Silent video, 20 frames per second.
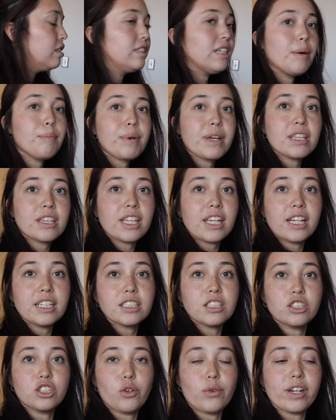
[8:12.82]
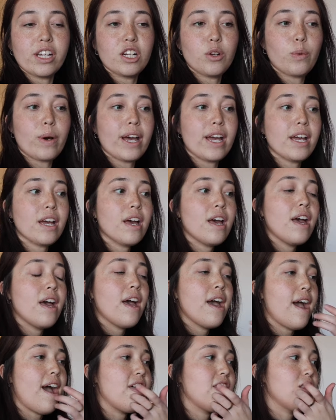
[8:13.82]
dumping things and throwing it away
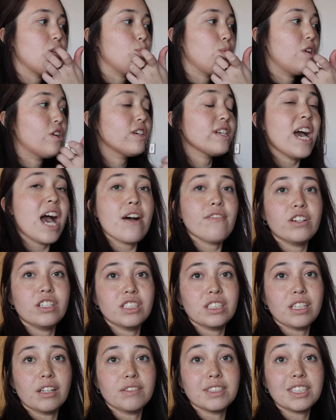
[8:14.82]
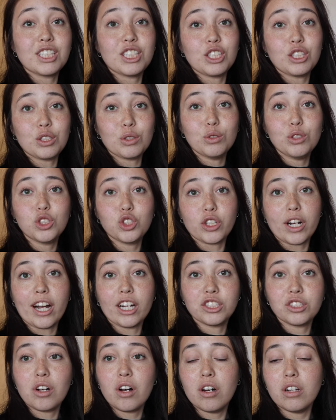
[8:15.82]
and then we are going to have ourselves a huge
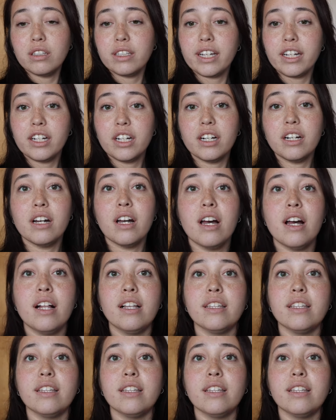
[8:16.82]
trash haul later.